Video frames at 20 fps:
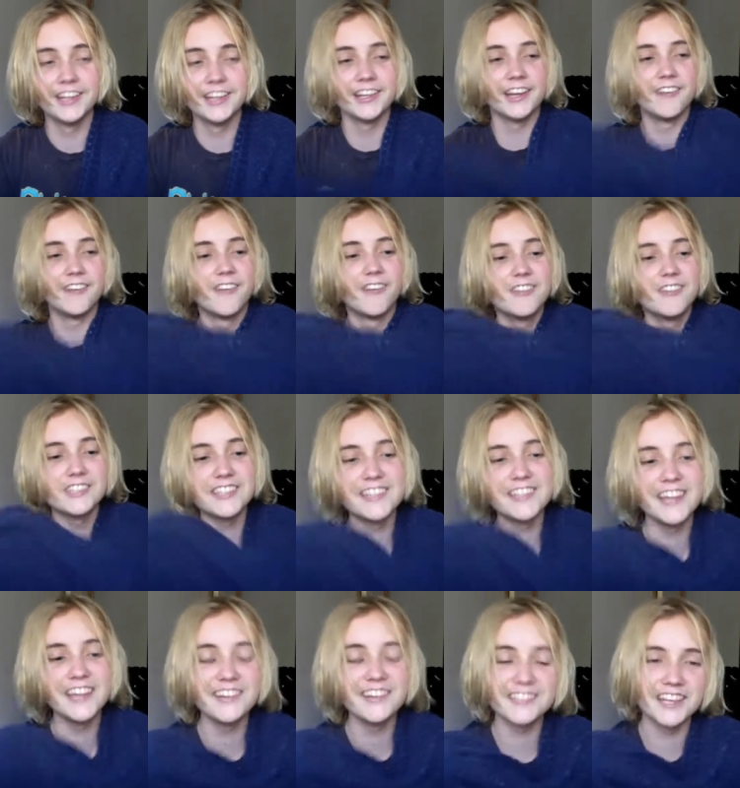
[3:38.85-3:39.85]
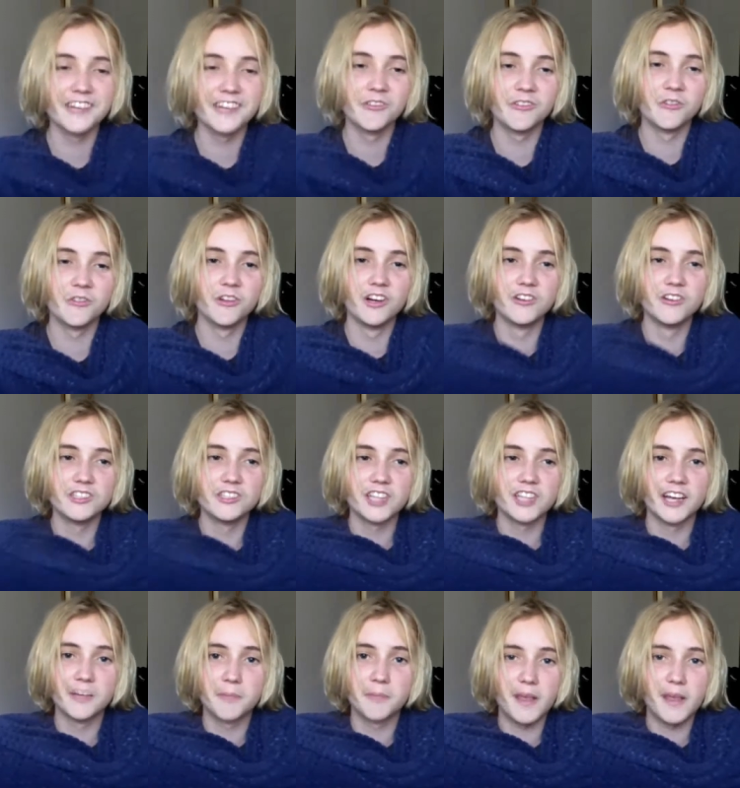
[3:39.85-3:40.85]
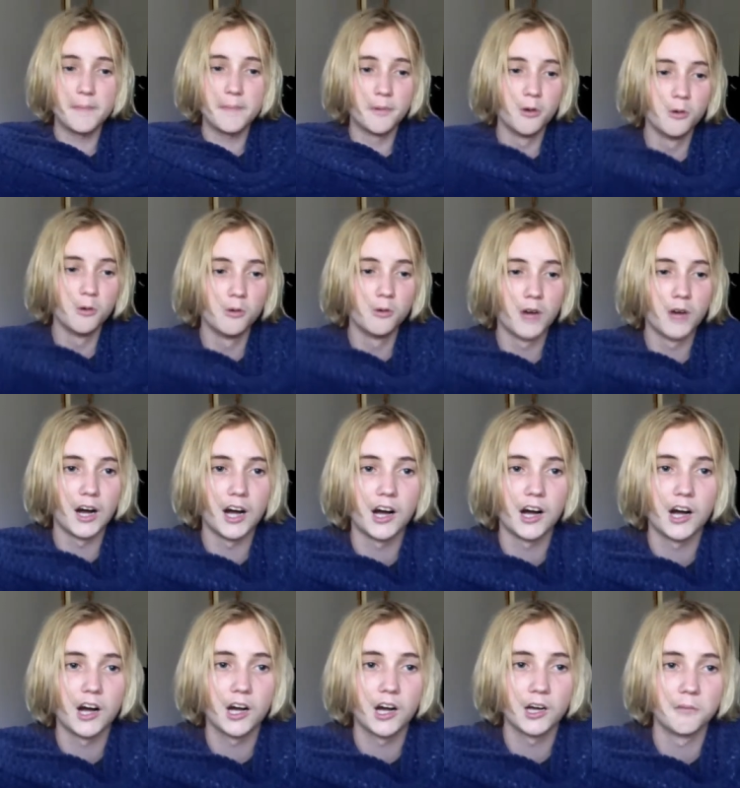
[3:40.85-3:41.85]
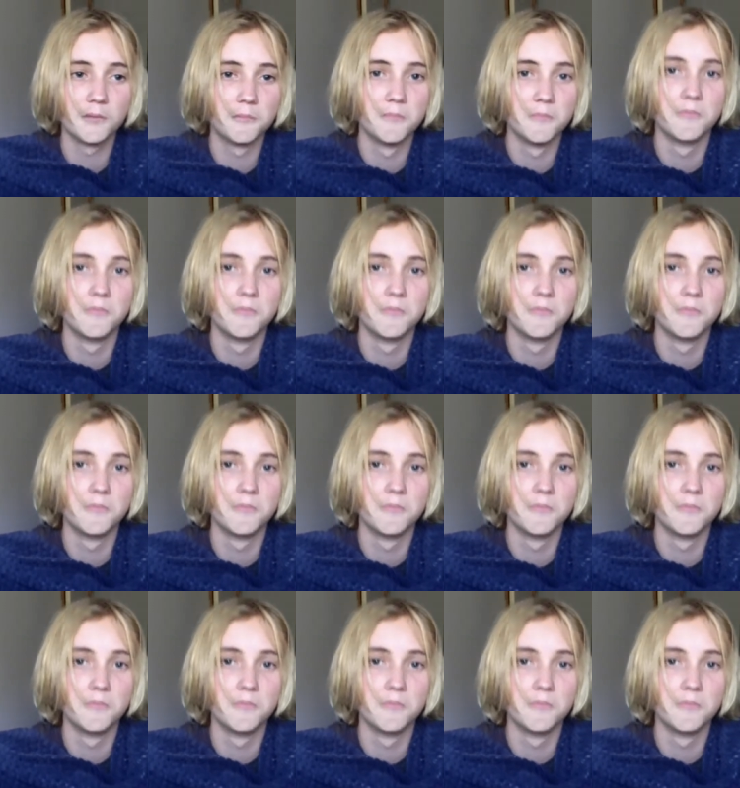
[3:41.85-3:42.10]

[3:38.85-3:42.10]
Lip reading: What was it again? It was like people.